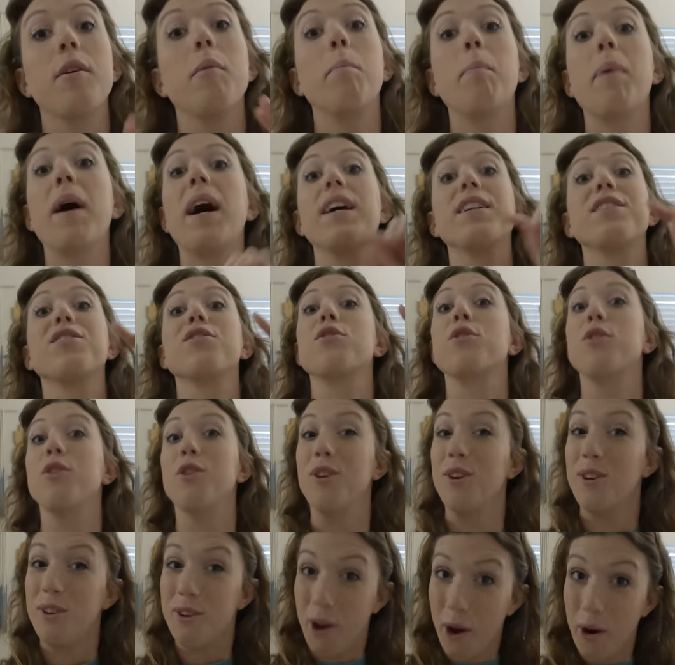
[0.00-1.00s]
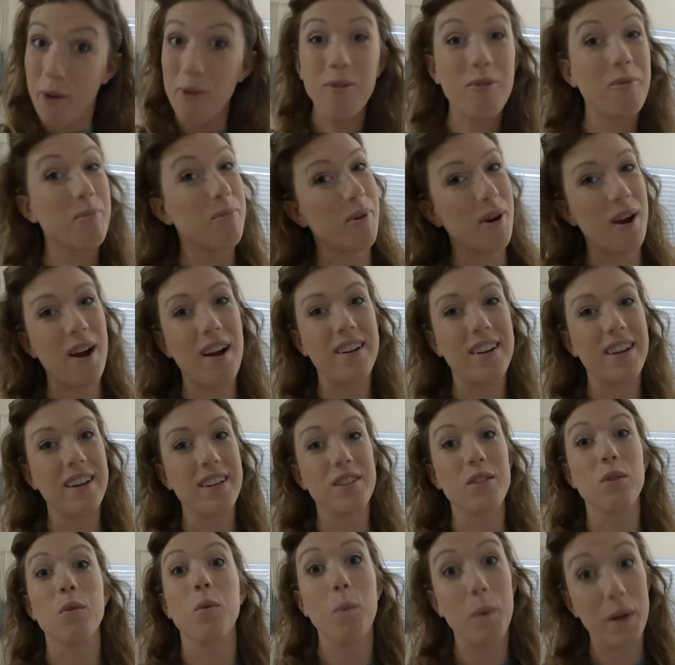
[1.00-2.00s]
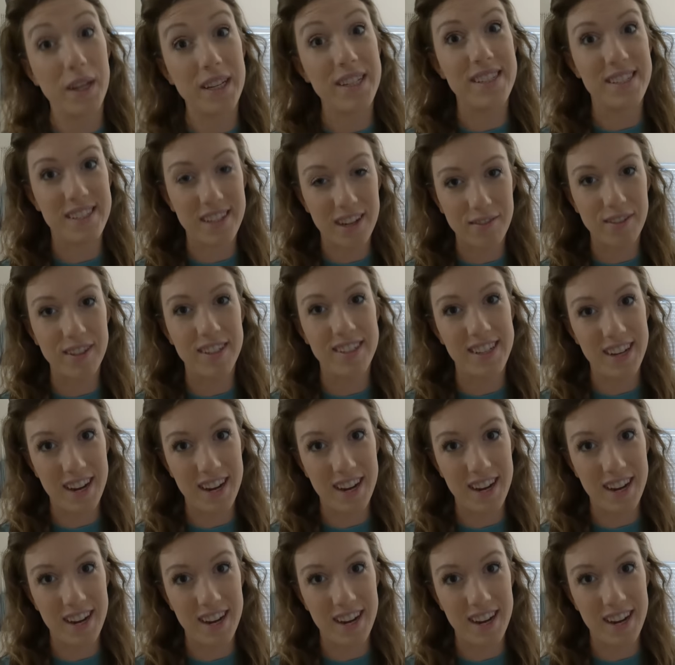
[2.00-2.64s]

The best known product wins every